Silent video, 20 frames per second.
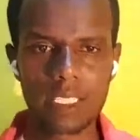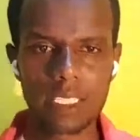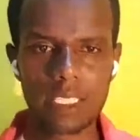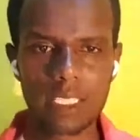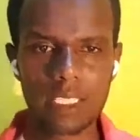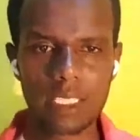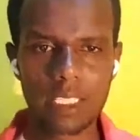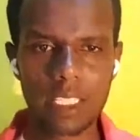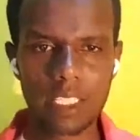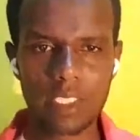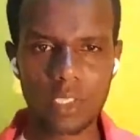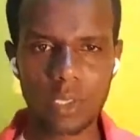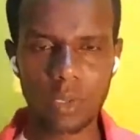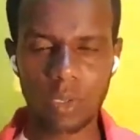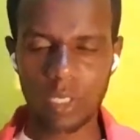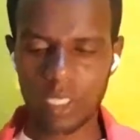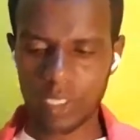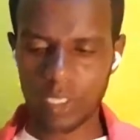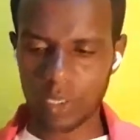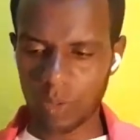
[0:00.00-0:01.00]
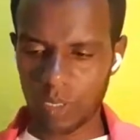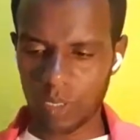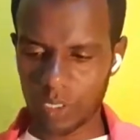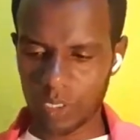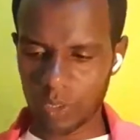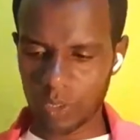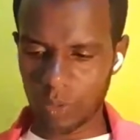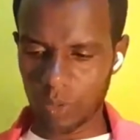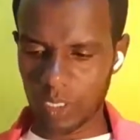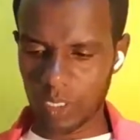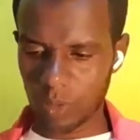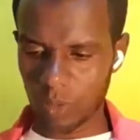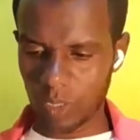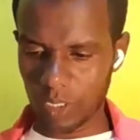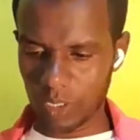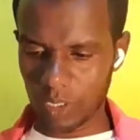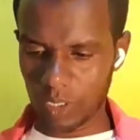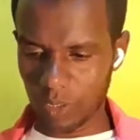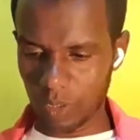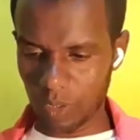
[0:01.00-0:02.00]
Let's go, let's go, let's go, let's go, let's
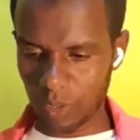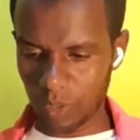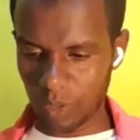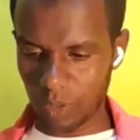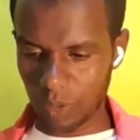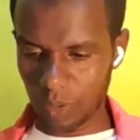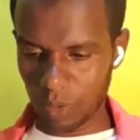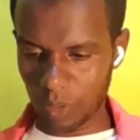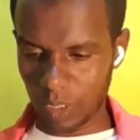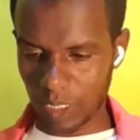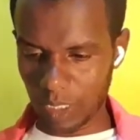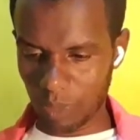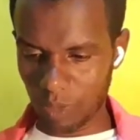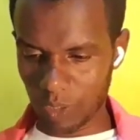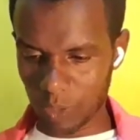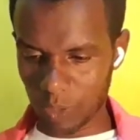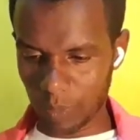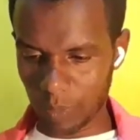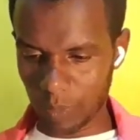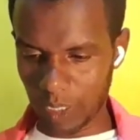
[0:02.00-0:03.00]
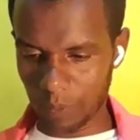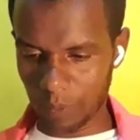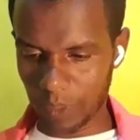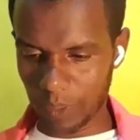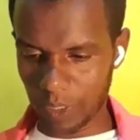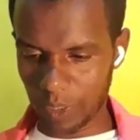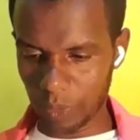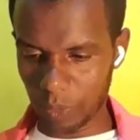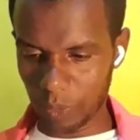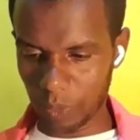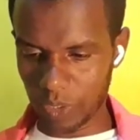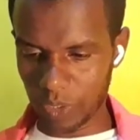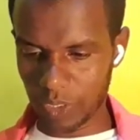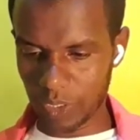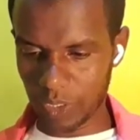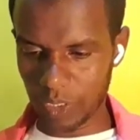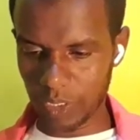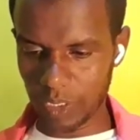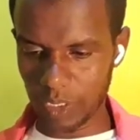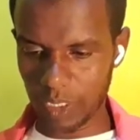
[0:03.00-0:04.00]
go. Can you explain fair
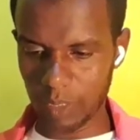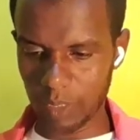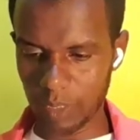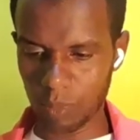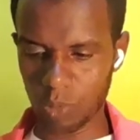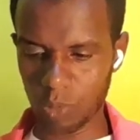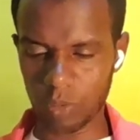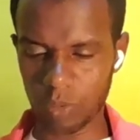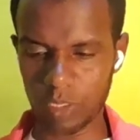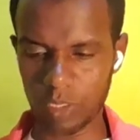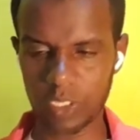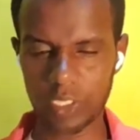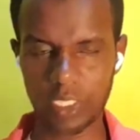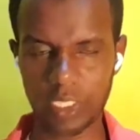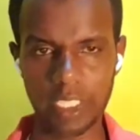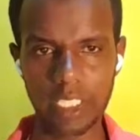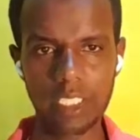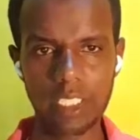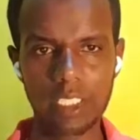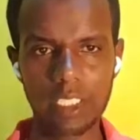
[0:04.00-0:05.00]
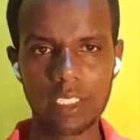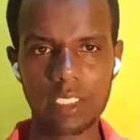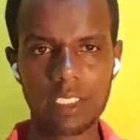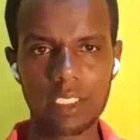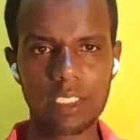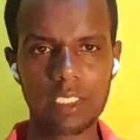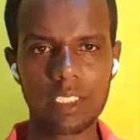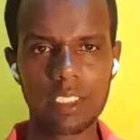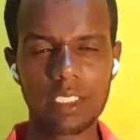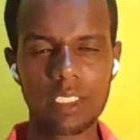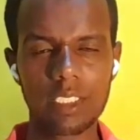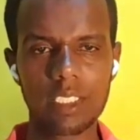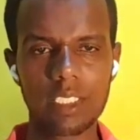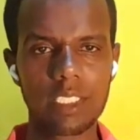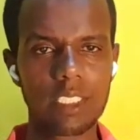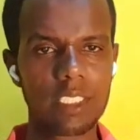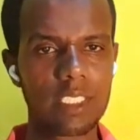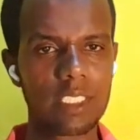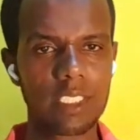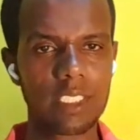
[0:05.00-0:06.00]
use in more detail?
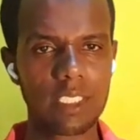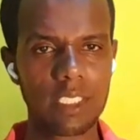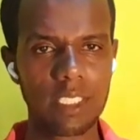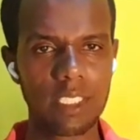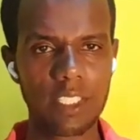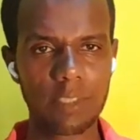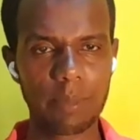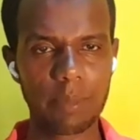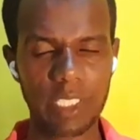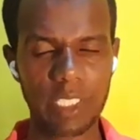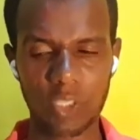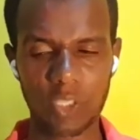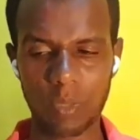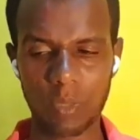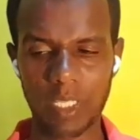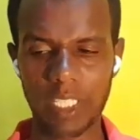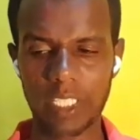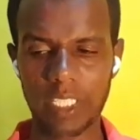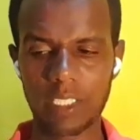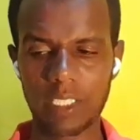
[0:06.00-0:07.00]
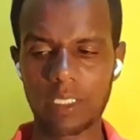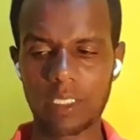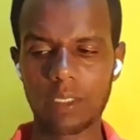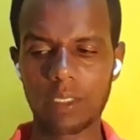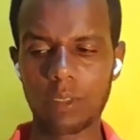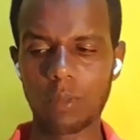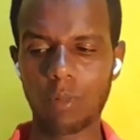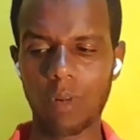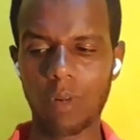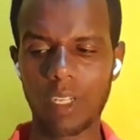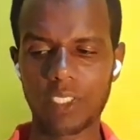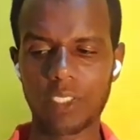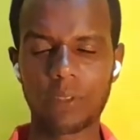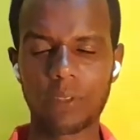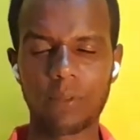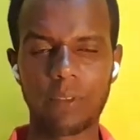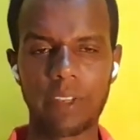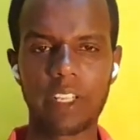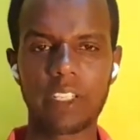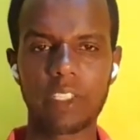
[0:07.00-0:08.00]
Let me explain what
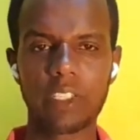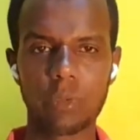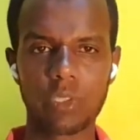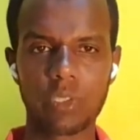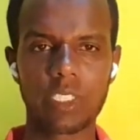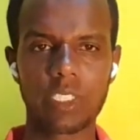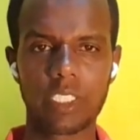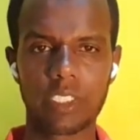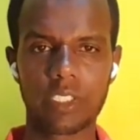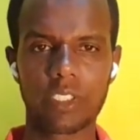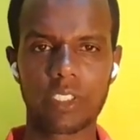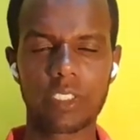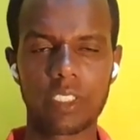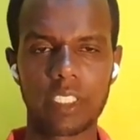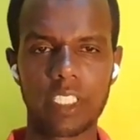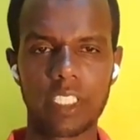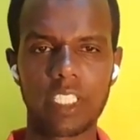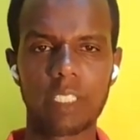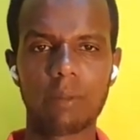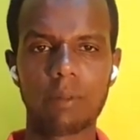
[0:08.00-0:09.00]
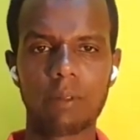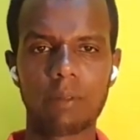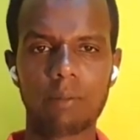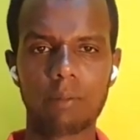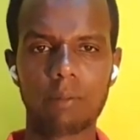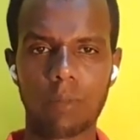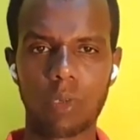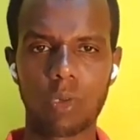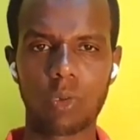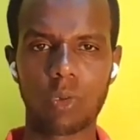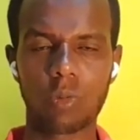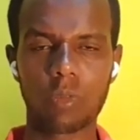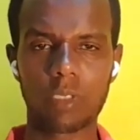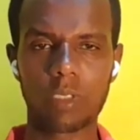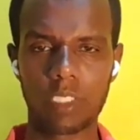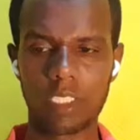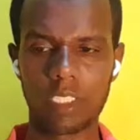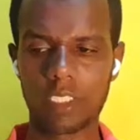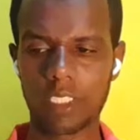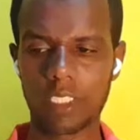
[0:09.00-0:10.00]
fair use is in more
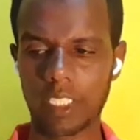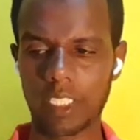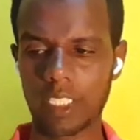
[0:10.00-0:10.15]
detail.